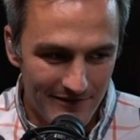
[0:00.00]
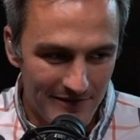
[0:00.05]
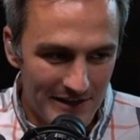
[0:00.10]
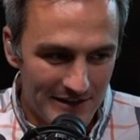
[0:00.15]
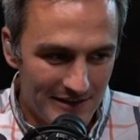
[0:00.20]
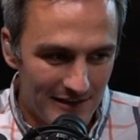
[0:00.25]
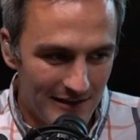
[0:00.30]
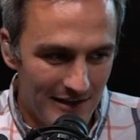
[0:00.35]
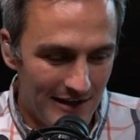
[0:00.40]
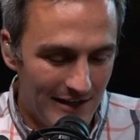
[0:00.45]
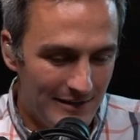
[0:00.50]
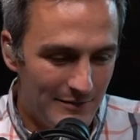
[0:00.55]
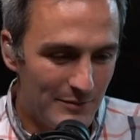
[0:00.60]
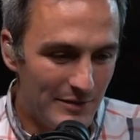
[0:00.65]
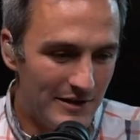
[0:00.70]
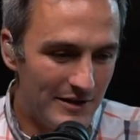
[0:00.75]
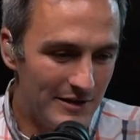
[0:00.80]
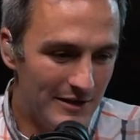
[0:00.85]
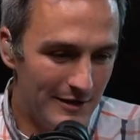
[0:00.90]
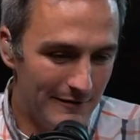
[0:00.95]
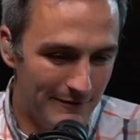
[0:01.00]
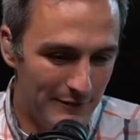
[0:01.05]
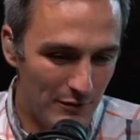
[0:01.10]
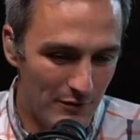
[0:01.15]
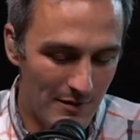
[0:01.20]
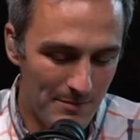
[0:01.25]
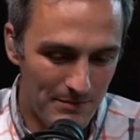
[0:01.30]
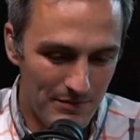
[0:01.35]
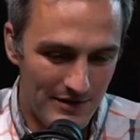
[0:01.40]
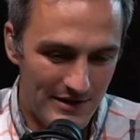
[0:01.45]
like the line where if you
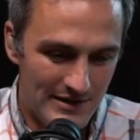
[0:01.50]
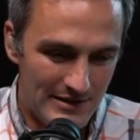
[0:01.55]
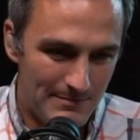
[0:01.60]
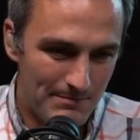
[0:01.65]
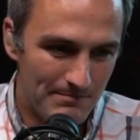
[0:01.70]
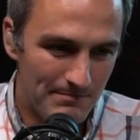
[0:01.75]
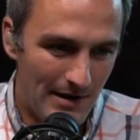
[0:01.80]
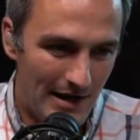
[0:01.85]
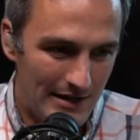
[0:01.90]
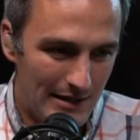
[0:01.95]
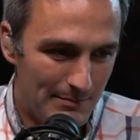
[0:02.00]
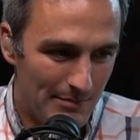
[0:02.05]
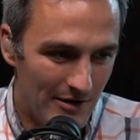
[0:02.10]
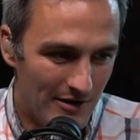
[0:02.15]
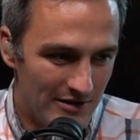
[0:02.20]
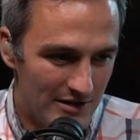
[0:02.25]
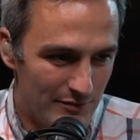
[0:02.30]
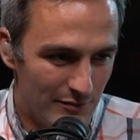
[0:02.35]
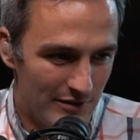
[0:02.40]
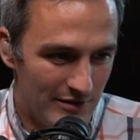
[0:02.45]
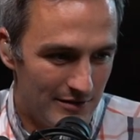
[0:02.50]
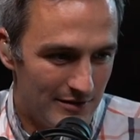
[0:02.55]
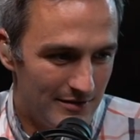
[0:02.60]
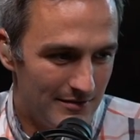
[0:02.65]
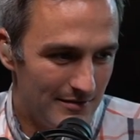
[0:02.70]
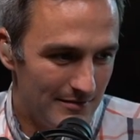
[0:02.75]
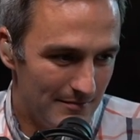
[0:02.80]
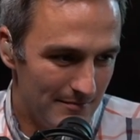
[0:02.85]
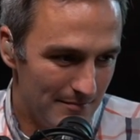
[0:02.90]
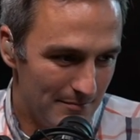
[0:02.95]
replace body parts with
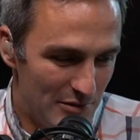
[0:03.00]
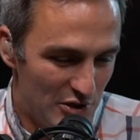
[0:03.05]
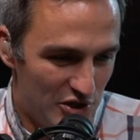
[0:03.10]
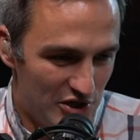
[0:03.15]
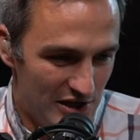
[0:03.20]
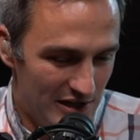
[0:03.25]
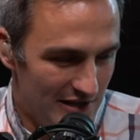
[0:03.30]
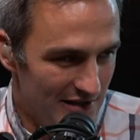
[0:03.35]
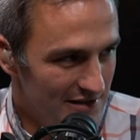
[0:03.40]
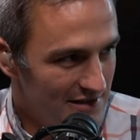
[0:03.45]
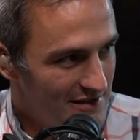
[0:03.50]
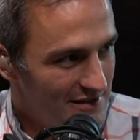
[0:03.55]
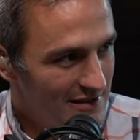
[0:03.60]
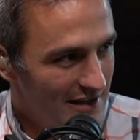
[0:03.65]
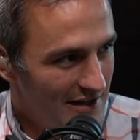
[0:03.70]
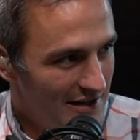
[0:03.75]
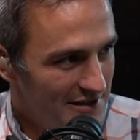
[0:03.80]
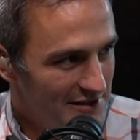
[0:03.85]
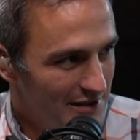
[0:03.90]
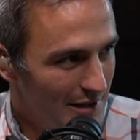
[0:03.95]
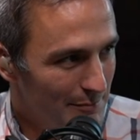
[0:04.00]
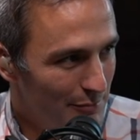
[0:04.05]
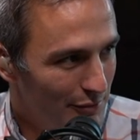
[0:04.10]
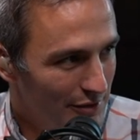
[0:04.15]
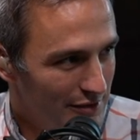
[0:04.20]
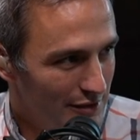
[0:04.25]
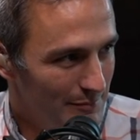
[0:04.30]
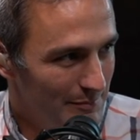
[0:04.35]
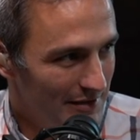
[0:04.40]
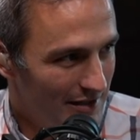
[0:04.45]
oh, machines that at some
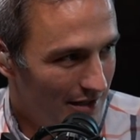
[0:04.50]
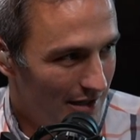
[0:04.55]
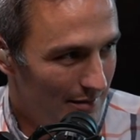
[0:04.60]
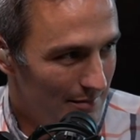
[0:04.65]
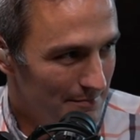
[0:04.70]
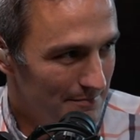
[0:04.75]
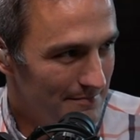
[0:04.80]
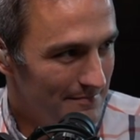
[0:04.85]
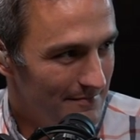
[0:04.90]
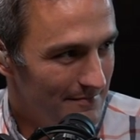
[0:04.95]
point you become